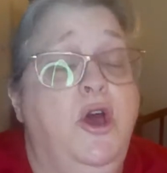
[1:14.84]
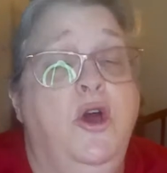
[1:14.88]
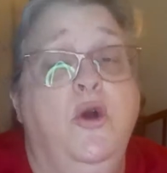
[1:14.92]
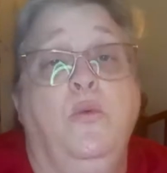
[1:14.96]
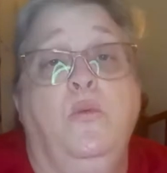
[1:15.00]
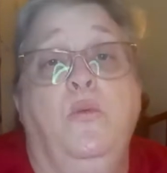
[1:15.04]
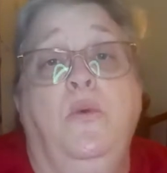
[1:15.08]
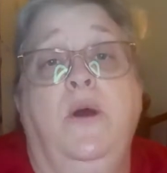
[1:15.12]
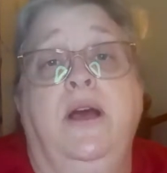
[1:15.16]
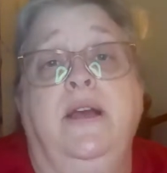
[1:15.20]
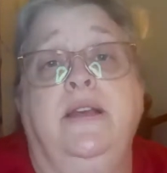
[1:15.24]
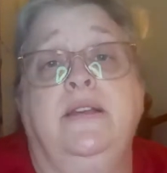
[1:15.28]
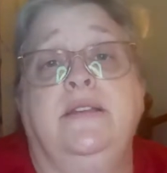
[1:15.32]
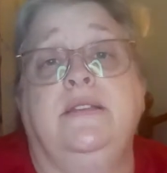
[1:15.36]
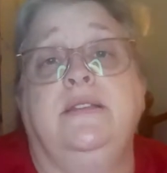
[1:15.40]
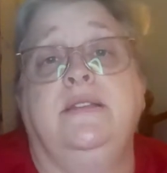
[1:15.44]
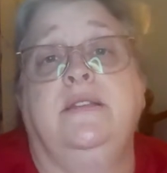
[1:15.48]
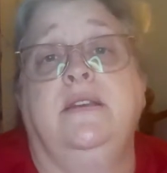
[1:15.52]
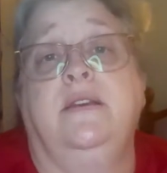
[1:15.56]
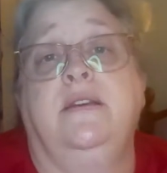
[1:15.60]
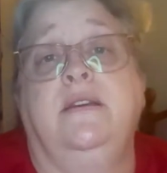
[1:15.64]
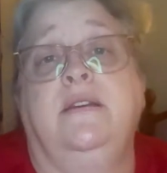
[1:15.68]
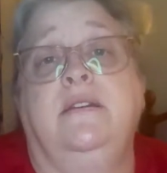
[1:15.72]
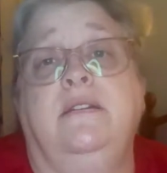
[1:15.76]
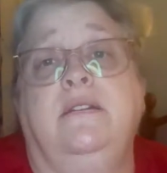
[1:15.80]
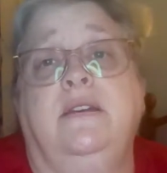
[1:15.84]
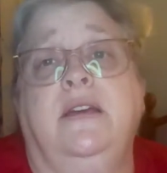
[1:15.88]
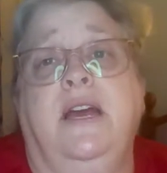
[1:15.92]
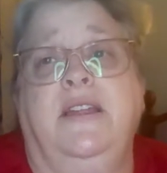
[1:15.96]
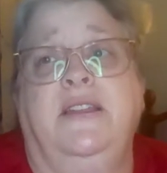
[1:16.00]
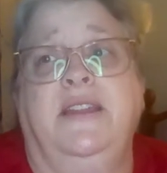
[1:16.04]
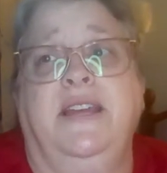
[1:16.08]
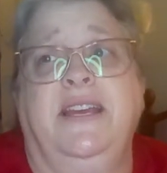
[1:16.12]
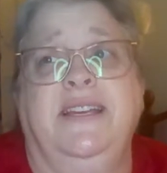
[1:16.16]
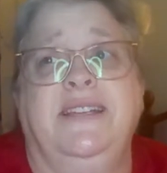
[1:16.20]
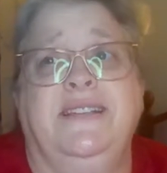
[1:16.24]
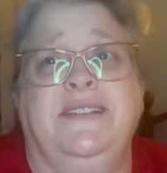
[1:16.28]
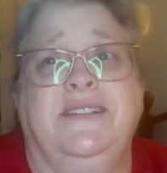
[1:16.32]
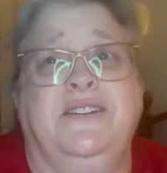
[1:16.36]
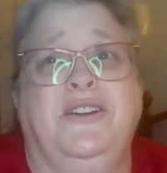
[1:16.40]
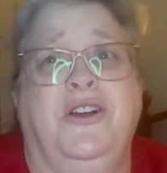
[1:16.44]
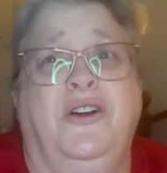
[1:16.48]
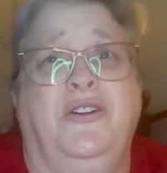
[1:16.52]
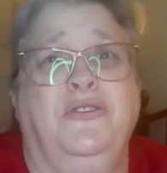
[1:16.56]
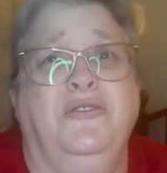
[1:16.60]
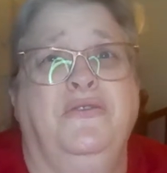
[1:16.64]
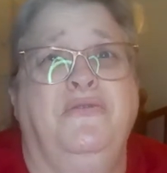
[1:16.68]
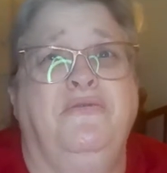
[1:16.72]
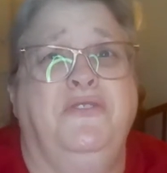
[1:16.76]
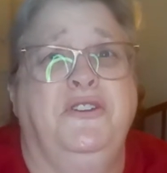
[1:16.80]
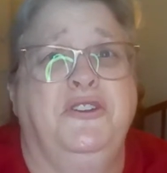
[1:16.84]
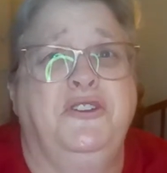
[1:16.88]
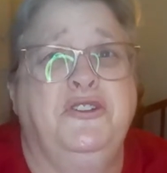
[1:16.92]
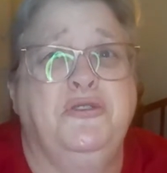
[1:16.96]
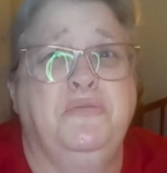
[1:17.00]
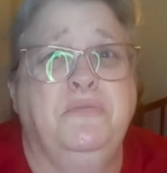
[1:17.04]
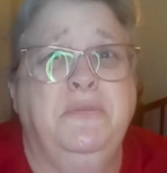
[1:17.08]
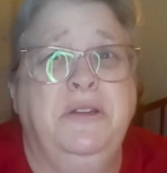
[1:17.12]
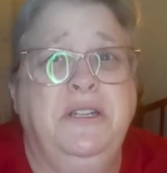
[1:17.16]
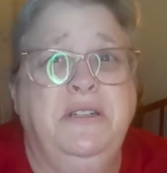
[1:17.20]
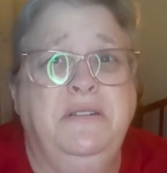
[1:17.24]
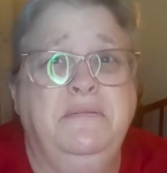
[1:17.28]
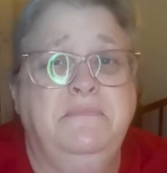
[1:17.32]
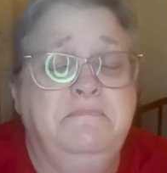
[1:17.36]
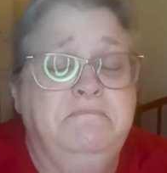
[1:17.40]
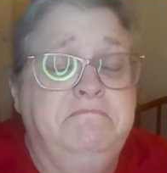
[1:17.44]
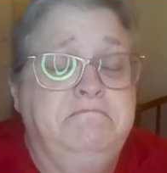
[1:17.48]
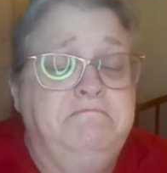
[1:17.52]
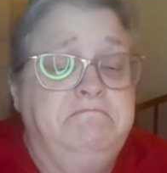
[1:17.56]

was I think it's called Fisherman.